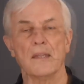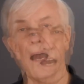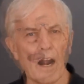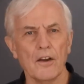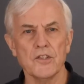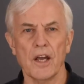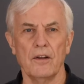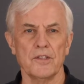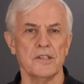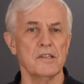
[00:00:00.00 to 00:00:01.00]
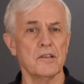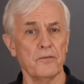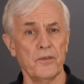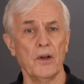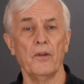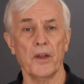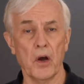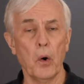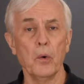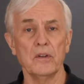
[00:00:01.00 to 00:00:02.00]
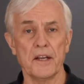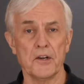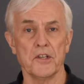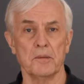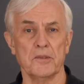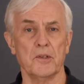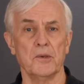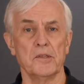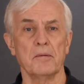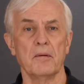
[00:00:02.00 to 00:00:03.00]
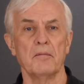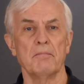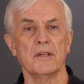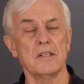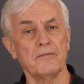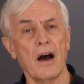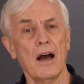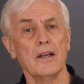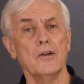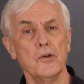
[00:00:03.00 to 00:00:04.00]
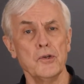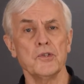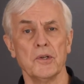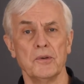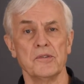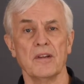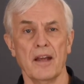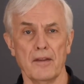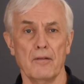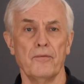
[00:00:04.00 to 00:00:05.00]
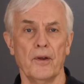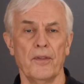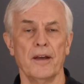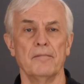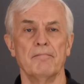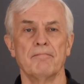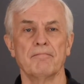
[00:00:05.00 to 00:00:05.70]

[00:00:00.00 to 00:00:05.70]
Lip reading: The hiring challenge isn't to fill the old leadership shoes, but define new shoes and then fill them.